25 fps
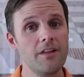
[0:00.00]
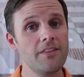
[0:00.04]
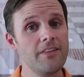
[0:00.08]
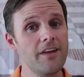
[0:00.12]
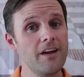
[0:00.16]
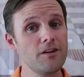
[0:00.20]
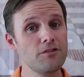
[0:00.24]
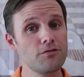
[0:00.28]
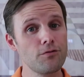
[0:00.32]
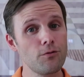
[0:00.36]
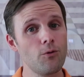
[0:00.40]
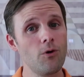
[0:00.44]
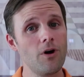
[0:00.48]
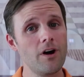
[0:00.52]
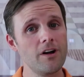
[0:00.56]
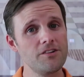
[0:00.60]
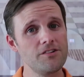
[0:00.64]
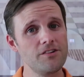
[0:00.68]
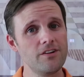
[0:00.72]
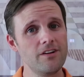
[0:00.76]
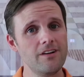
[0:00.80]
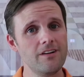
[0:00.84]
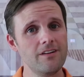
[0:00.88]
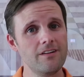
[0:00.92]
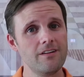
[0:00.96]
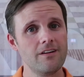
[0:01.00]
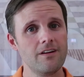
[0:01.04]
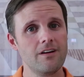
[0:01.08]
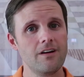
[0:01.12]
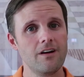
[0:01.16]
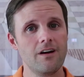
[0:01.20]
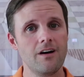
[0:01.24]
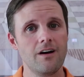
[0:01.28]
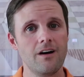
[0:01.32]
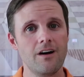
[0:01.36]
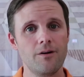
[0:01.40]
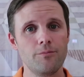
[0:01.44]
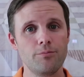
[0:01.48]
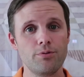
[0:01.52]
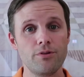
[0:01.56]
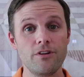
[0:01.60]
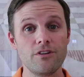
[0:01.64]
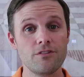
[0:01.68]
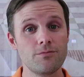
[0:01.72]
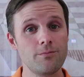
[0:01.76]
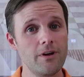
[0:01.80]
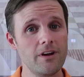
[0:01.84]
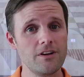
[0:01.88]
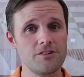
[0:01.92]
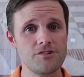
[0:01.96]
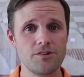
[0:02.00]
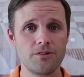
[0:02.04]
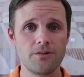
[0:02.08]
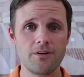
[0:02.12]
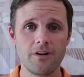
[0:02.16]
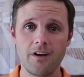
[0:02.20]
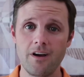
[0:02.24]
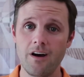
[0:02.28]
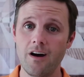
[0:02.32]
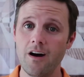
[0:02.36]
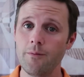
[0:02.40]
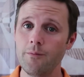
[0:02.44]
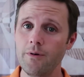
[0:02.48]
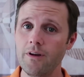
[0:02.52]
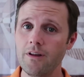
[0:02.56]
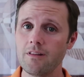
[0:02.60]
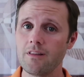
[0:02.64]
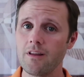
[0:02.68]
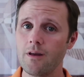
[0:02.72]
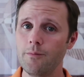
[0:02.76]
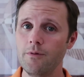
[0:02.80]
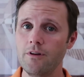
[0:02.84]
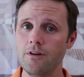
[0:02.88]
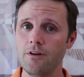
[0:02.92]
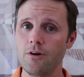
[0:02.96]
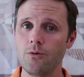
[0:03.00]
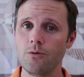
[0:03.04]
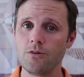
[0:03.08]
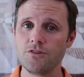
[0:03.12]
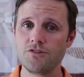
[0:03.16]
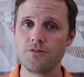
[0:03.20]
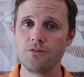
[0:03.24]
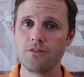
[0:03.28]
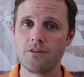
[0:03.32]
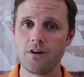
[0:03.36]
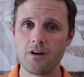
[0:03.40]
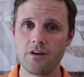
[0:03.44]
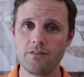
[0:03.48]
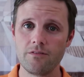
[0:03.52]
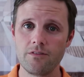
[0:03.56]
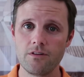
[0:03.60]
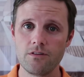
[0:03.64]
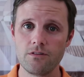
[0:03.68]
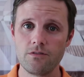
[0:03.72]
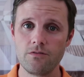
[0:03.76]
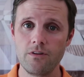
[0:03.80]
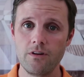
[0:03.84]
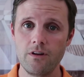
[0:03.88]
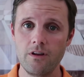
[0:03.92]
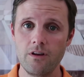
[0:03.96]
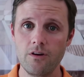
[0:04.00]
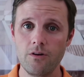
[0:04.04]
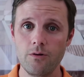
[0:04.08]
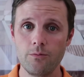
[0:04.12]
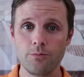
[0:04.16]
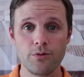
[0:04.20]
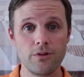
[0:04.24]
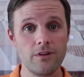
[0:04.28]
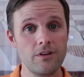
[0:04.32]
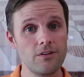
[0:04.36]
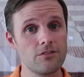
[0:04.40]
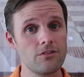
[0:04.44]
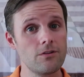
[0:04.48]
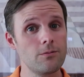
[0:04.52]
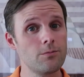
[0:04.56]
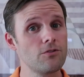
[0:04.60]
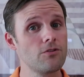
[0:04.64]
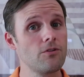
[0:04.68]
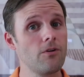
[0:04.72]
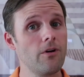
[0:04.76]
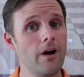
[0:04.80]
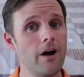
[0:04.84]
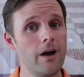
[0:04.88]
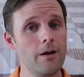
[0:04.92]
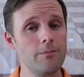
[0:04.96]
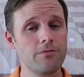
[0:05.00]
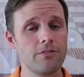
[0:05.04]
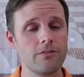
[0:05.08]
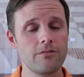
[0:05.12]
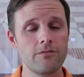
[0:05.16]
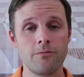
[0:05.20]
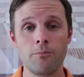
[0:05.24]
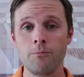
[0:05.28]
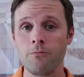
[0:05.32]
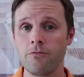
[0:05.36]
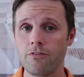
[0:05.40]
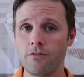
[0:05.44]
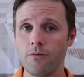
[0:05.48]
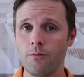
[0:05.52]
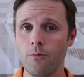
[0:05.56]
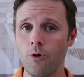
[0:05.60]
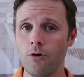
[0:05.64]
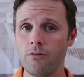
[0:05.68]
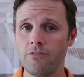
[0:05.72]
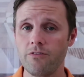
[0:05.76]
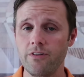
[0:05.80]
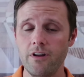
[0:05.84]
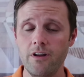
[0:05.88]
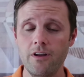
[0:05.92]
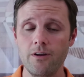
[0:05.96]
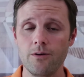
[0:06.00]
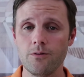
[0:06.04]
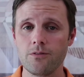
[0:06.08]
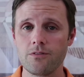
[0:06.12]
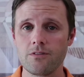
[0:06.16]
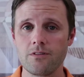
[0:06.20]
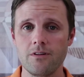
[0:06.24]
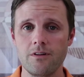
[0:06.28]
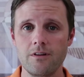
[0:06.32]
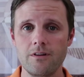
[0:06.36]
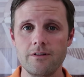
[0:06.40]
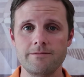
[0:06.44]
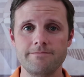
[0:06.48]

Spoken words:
Thanks for watching. Please make sure to comment and let me know what you thought of this video, and please subscribe for more videos.